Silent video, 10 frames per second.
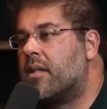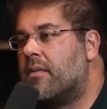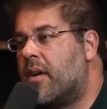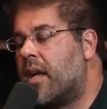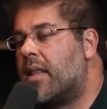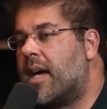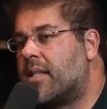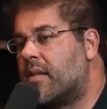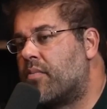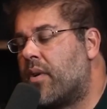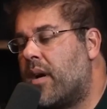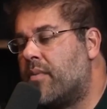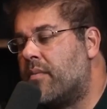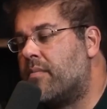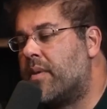live on. And that's the
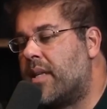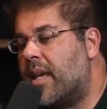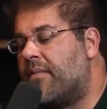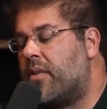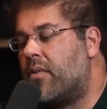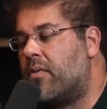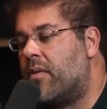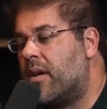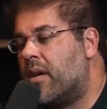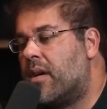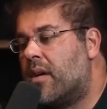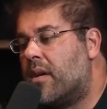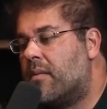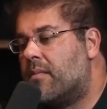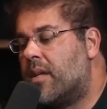problem. But
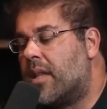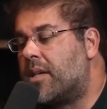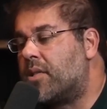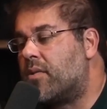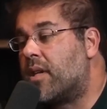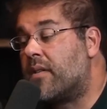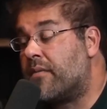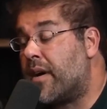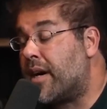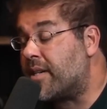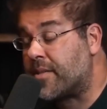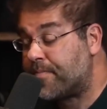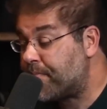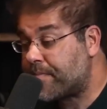unless you can devise